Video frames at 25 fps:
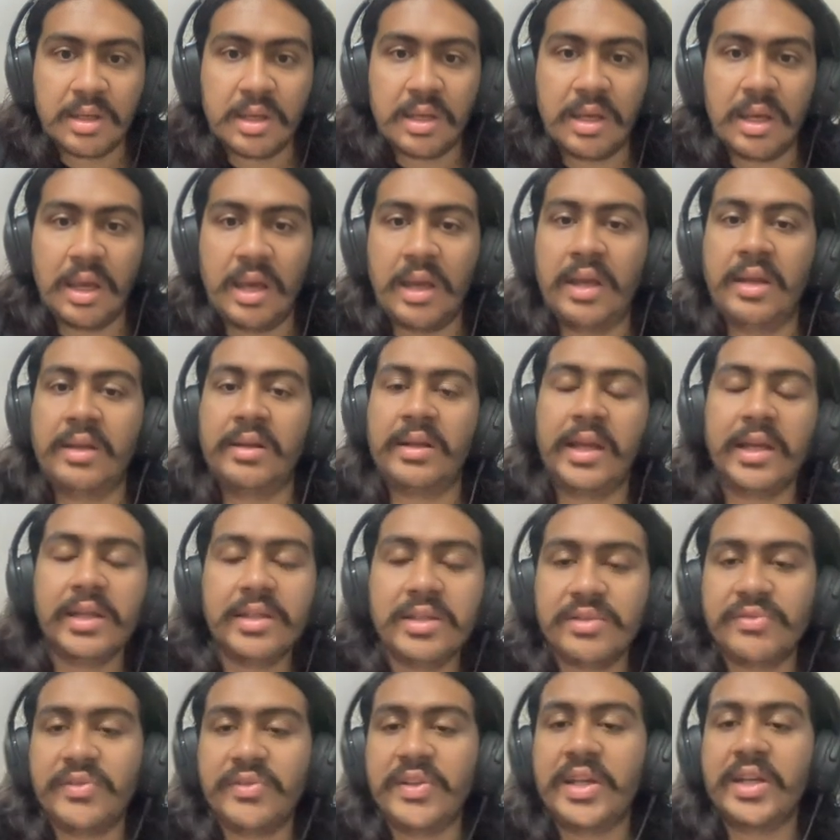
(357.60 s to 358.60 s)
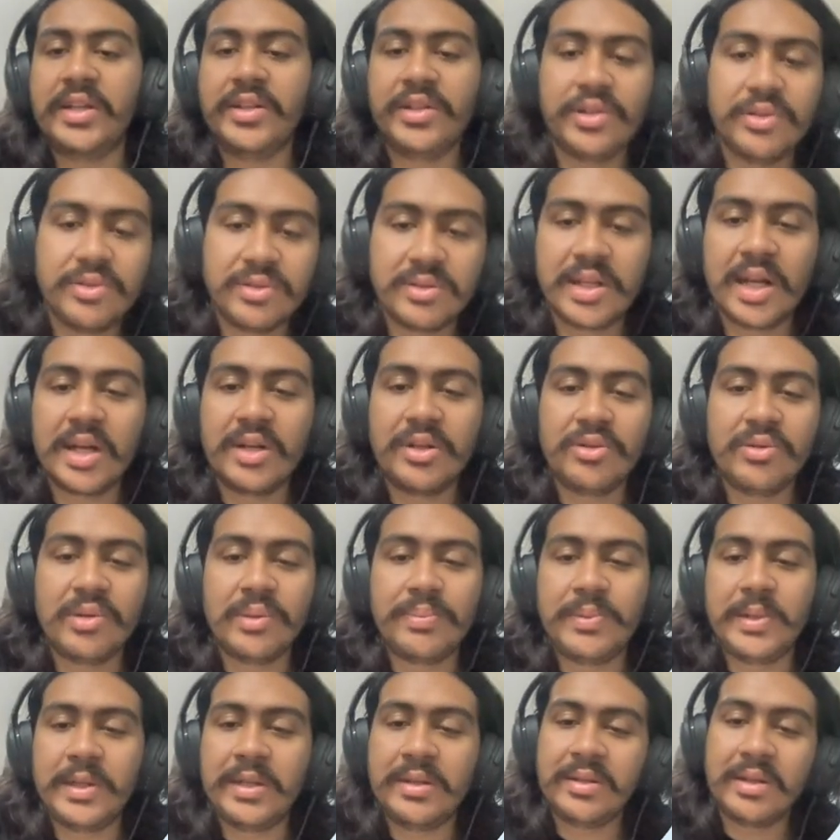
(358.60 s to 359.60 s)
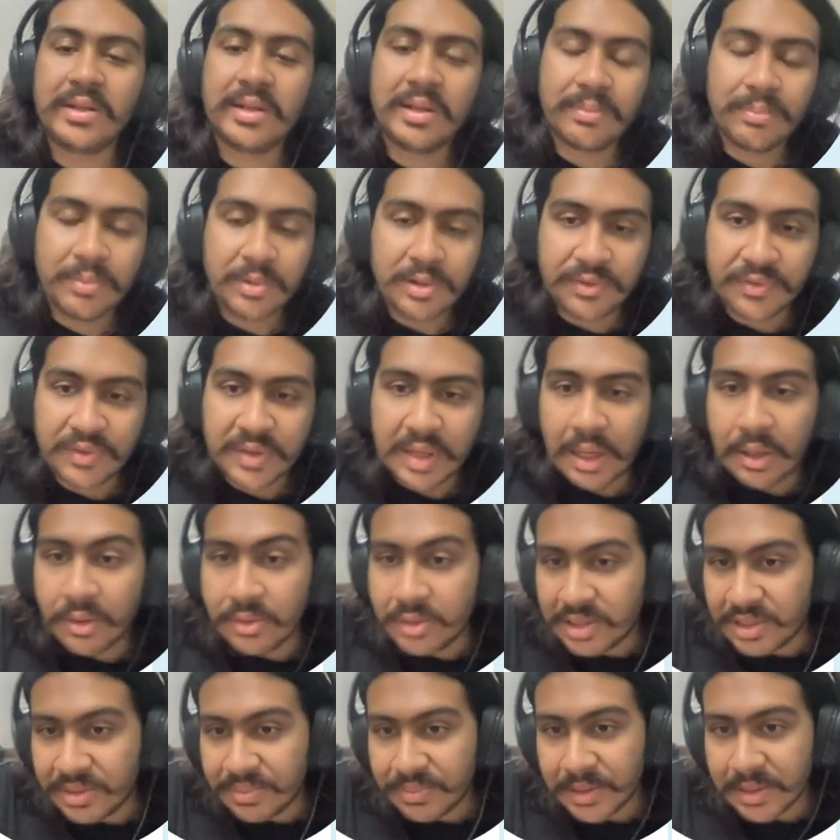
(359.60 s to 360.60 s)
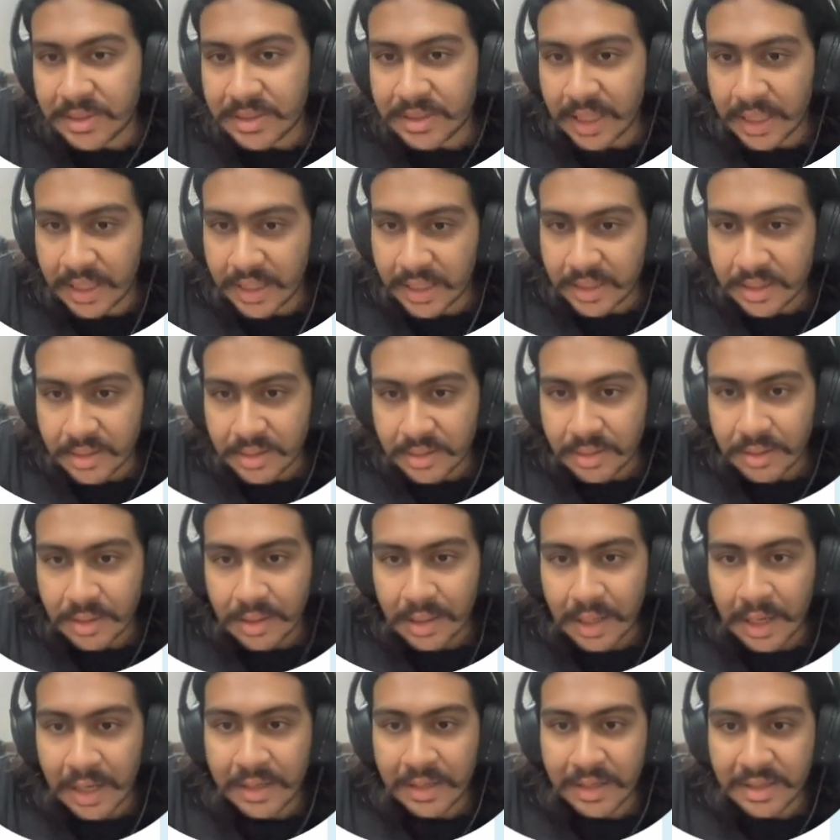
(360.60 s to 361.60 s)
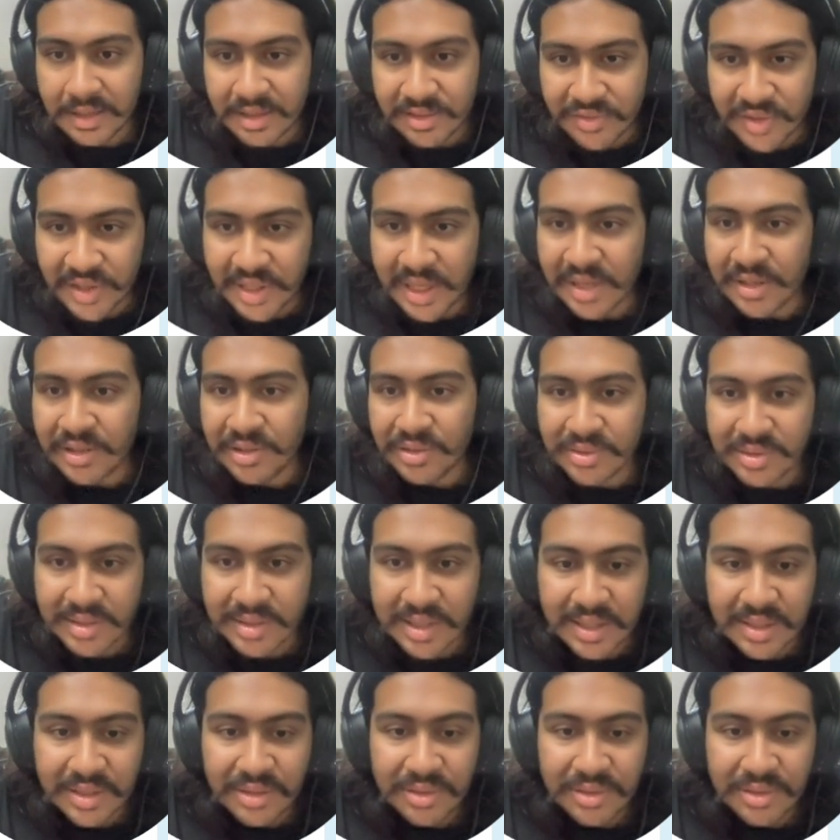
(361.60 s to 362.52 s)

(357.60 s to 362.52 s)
and hence we can use that to obtain the number of counts per second, and hence we can use that